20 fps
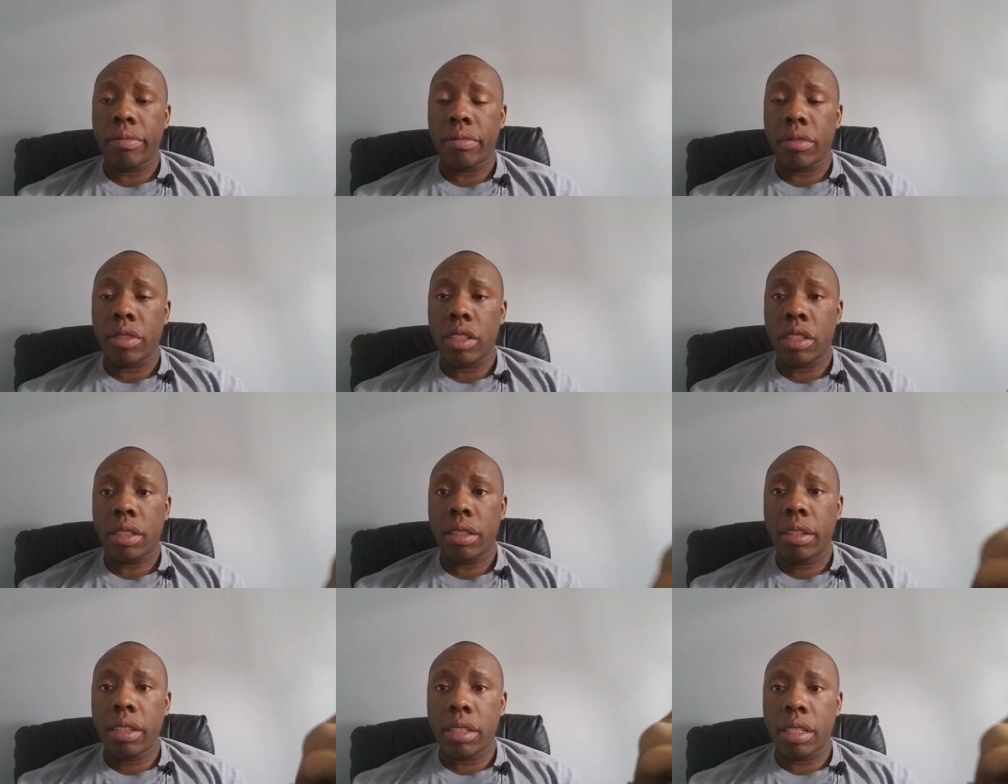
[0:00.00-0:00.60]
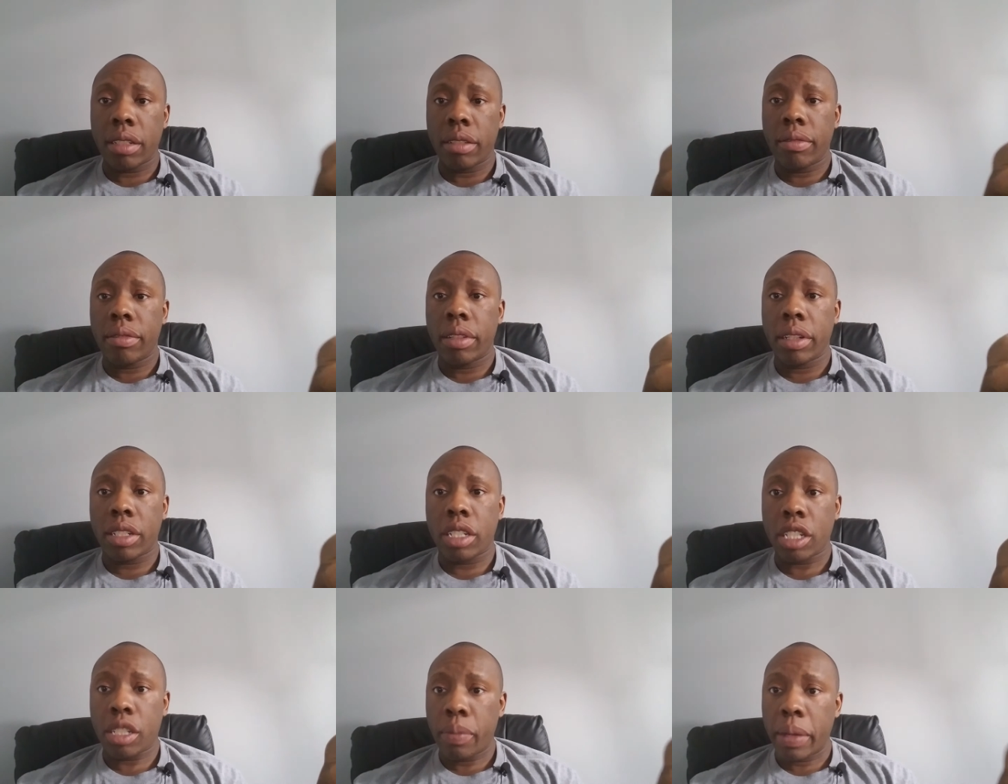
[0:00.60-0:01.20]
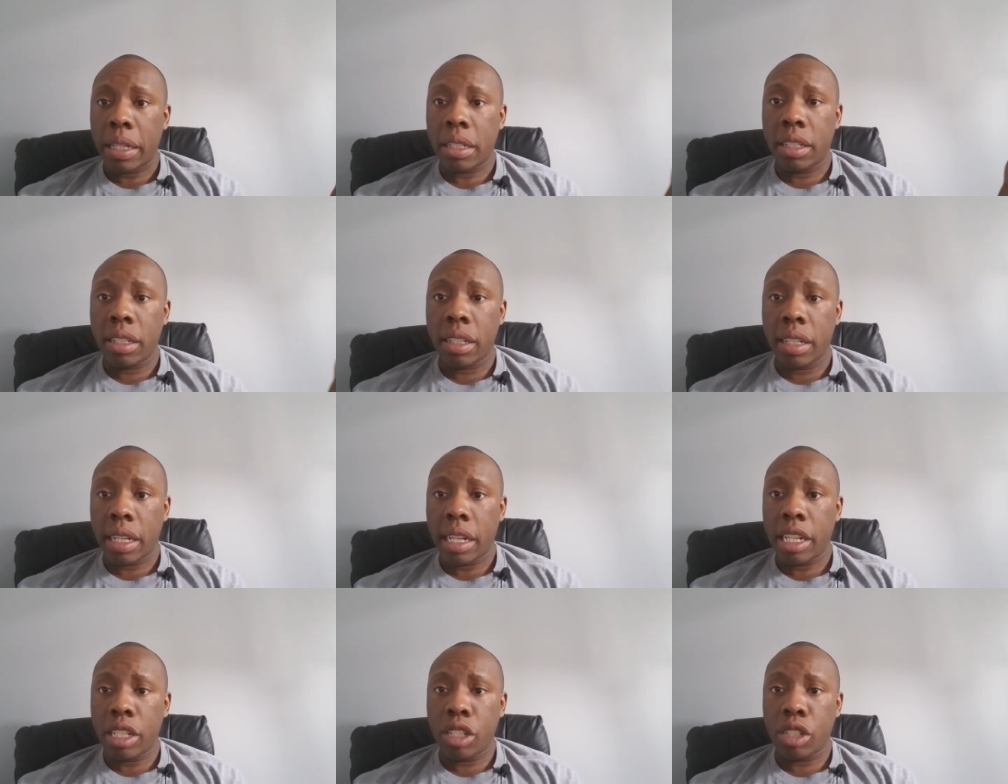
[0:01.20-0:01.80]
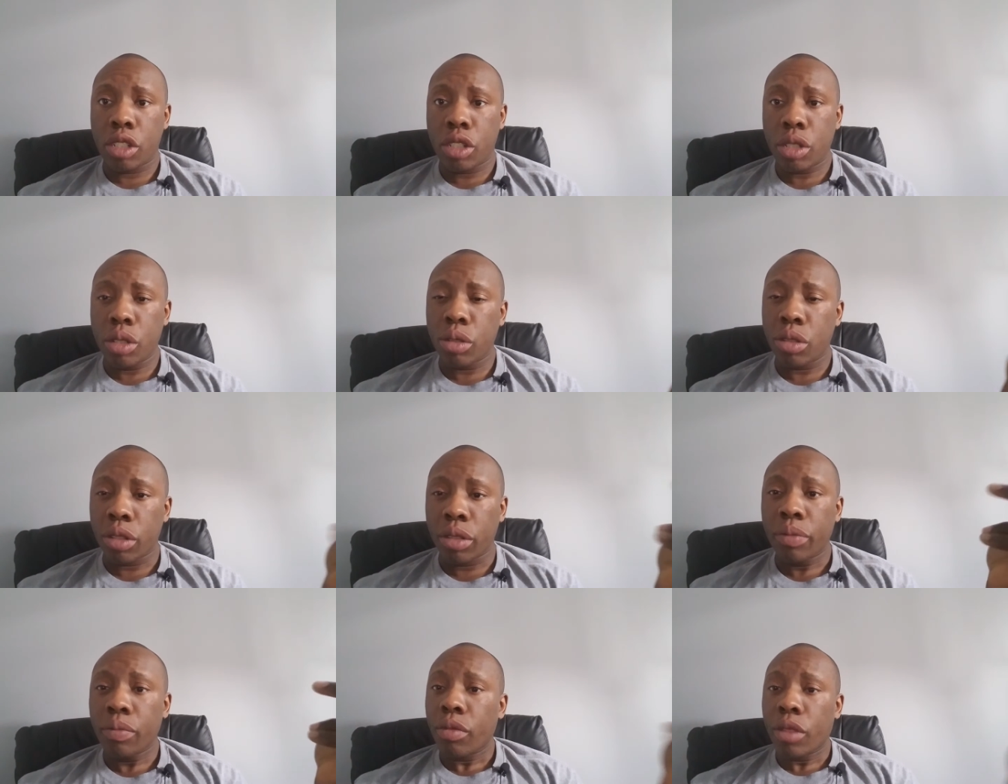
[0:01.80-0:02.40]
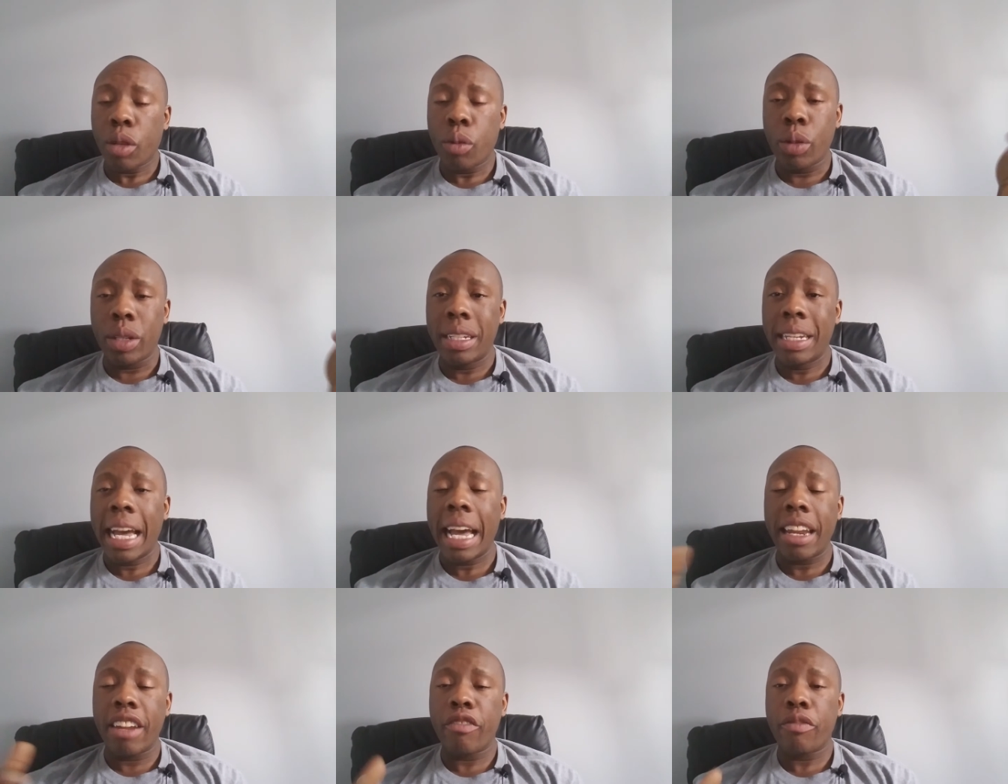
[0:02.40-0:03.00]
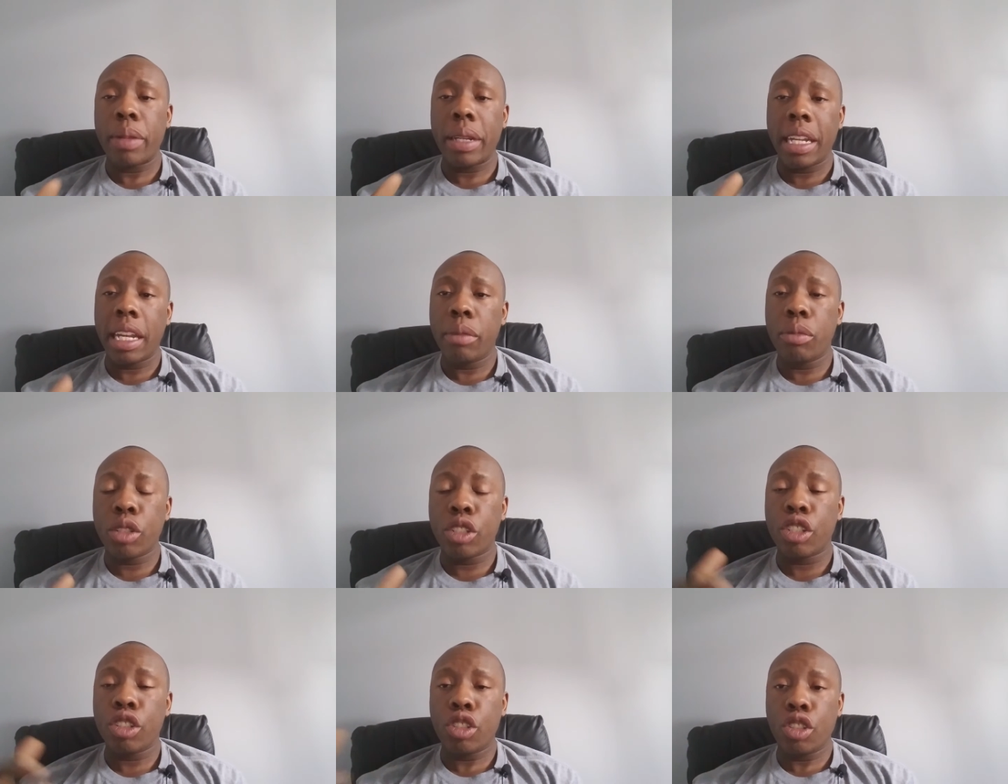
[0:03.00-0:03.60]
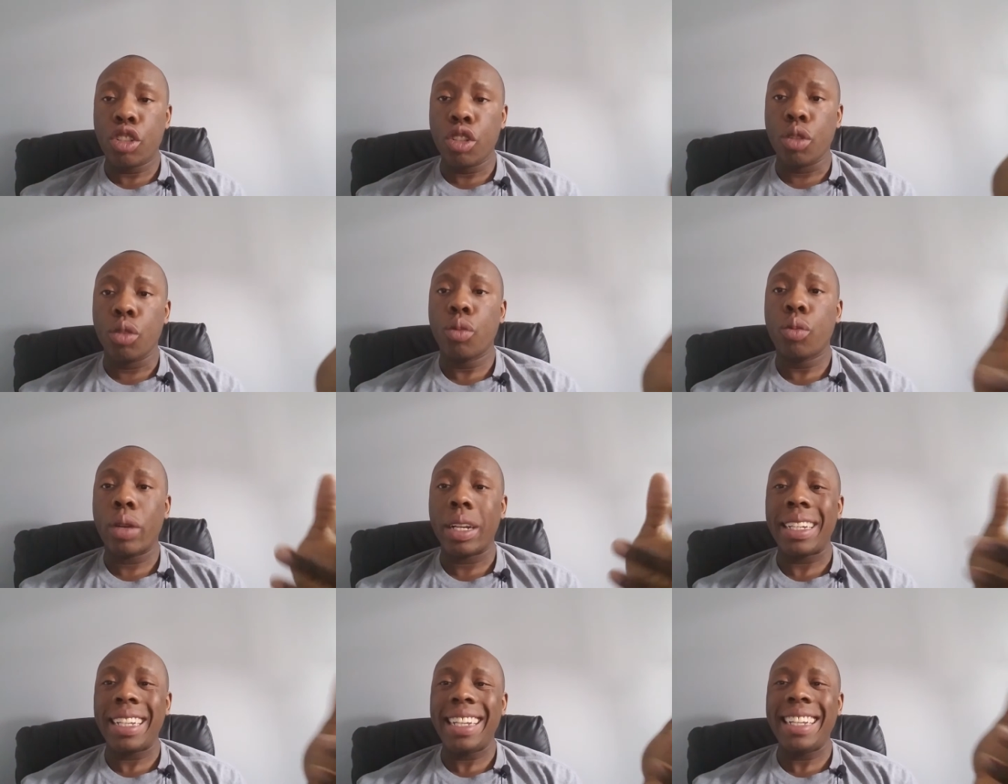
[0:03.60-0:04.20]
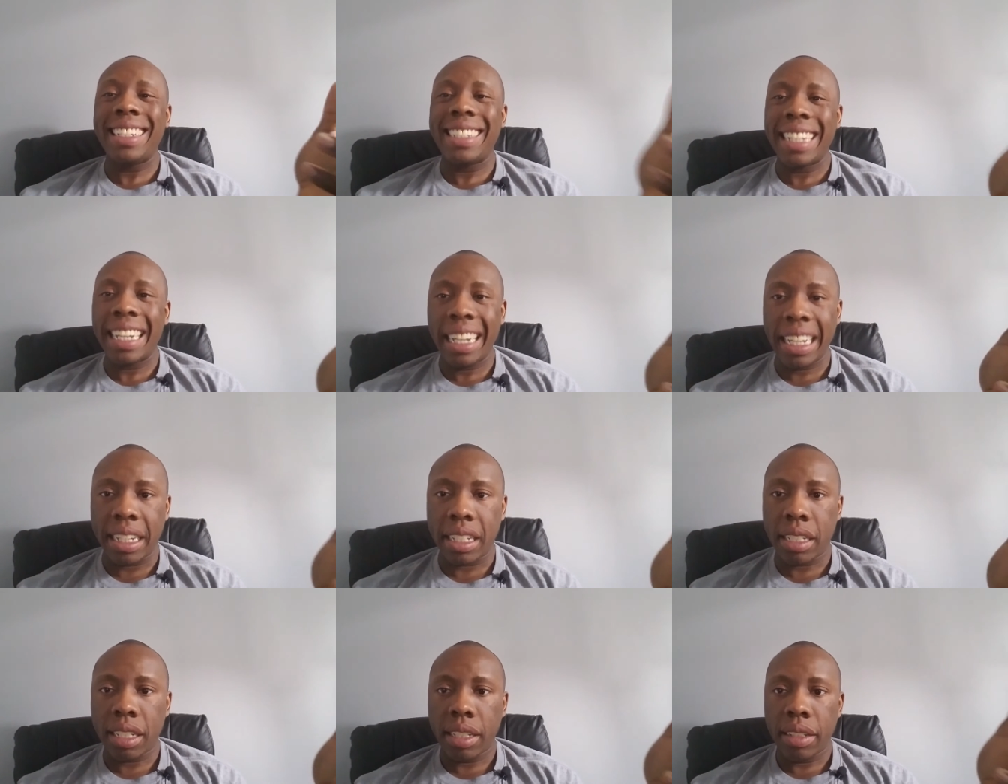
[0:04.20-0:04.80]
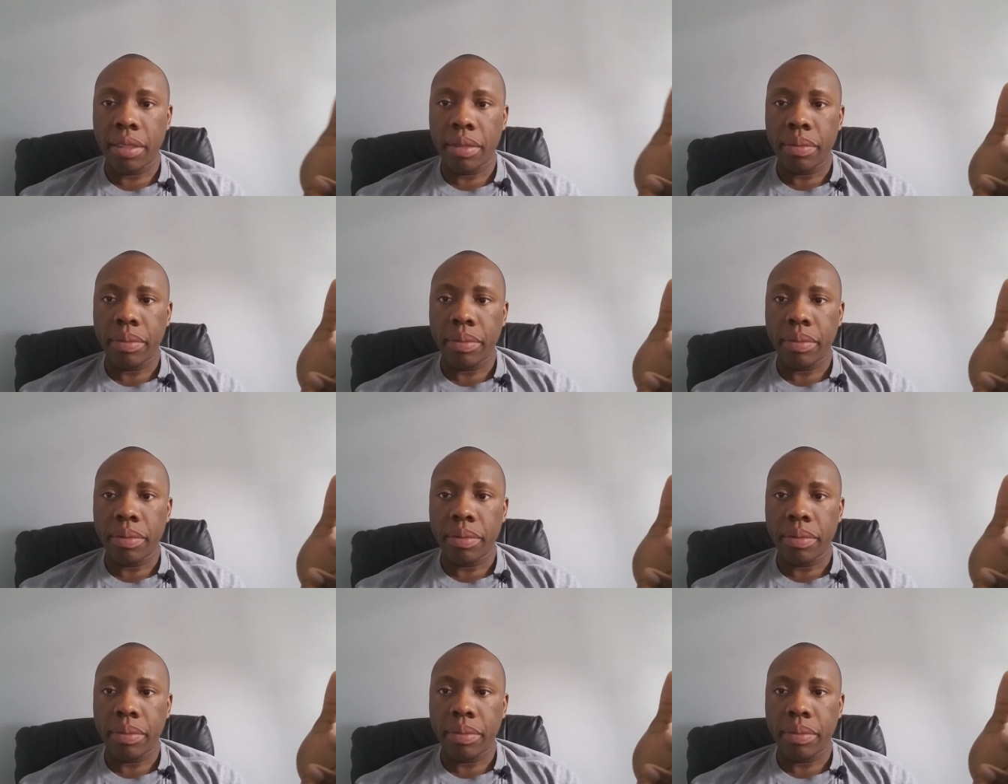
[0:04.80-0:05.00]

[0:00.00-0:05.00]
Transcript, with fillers: the the suspected alleged shooter would not have been able to do what he did.